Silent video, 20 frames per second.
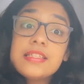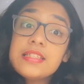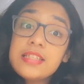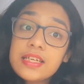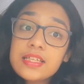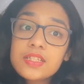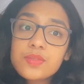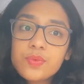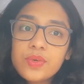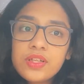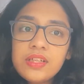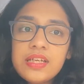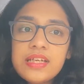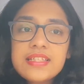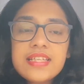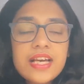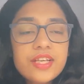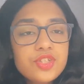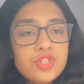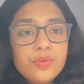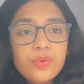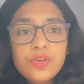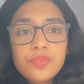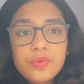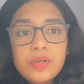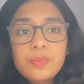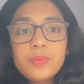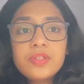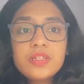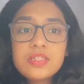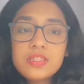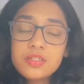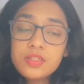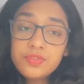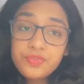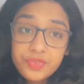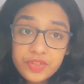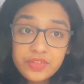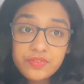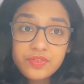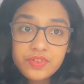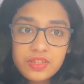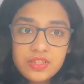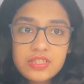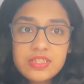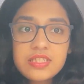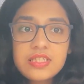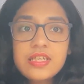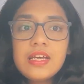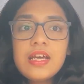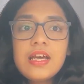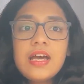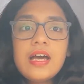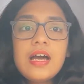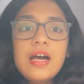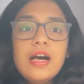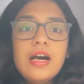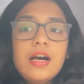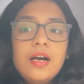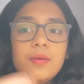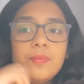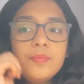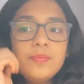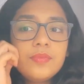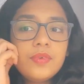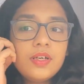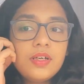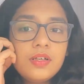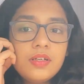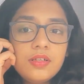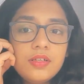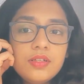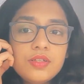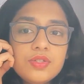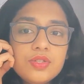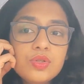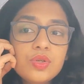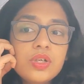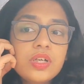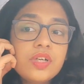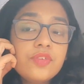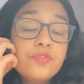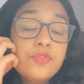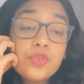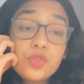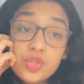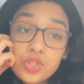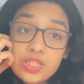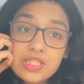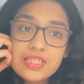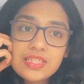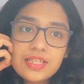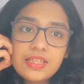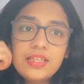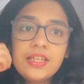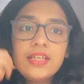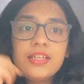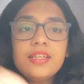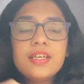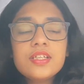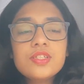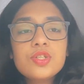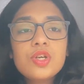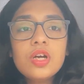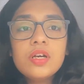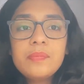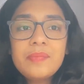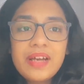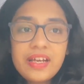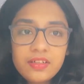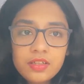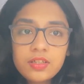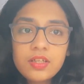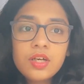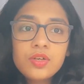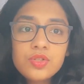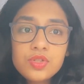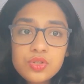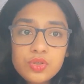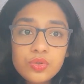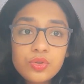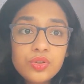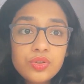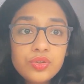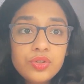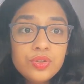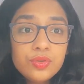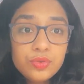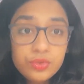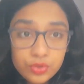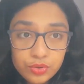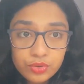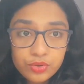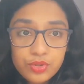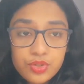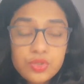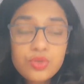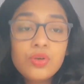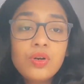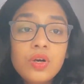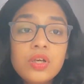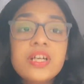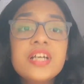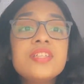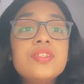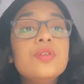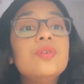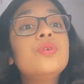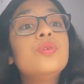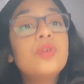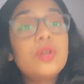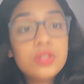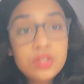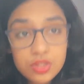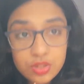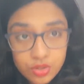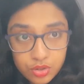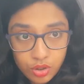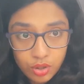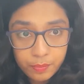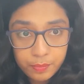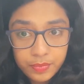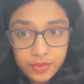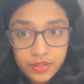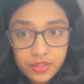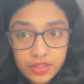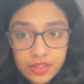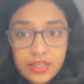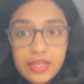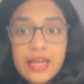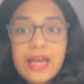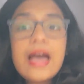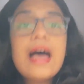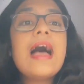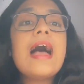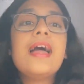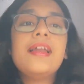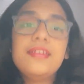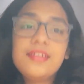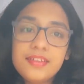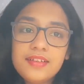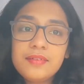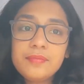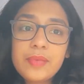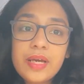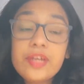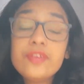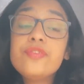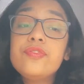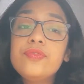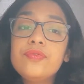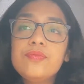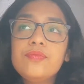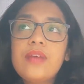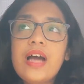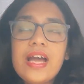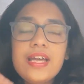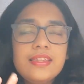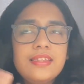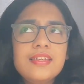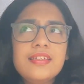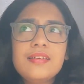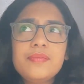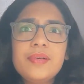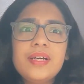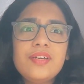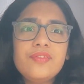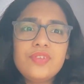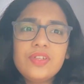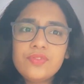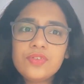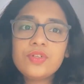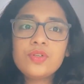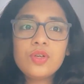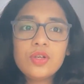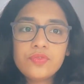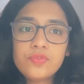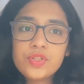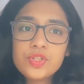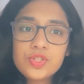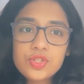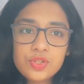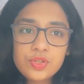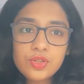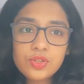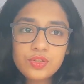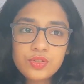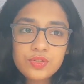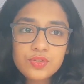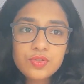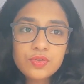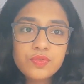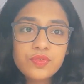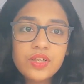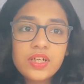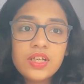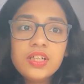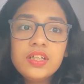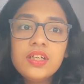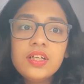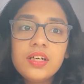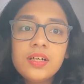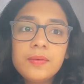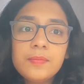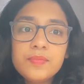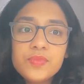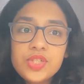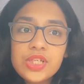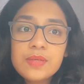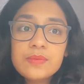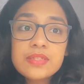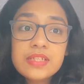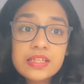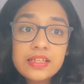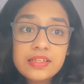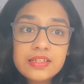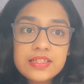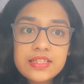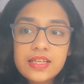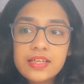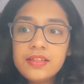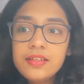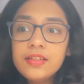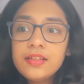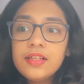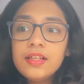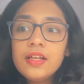next one is actually one of my personal favorites. So Confucius said, it does not matter how slowly you go so long as you do not stop. And I think my favorite nonfiction author so far, James Clear, said,